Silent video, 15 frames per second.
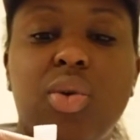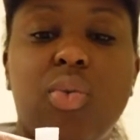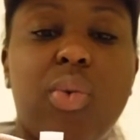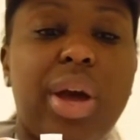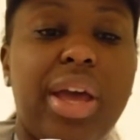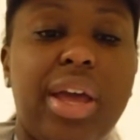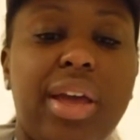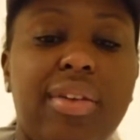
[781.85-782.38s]

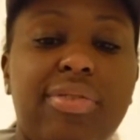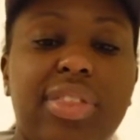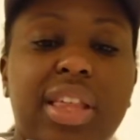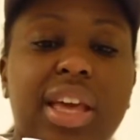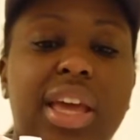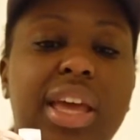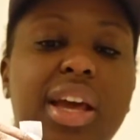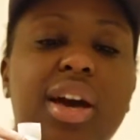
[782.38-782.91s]
wave
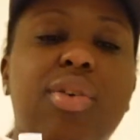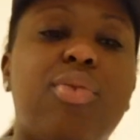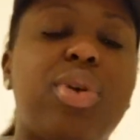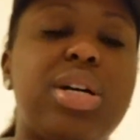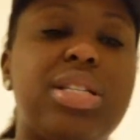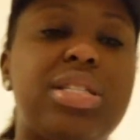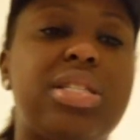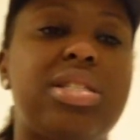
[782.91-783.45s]
thing of
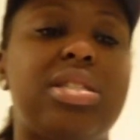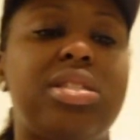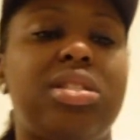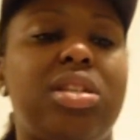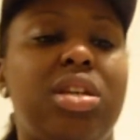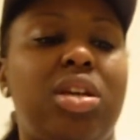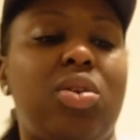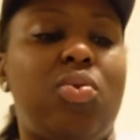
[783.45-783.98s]
what's,
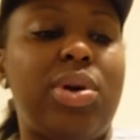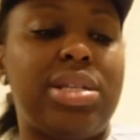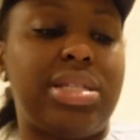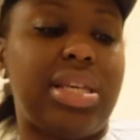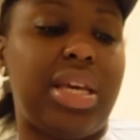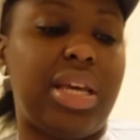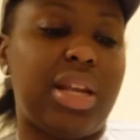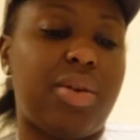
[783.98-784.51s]
what's
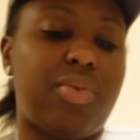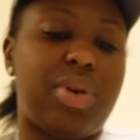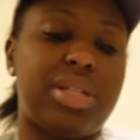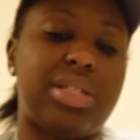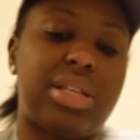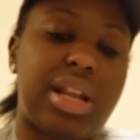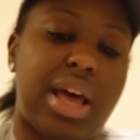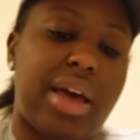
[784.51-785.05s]
in and
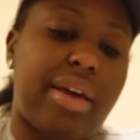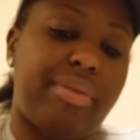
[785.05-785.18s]
what's not.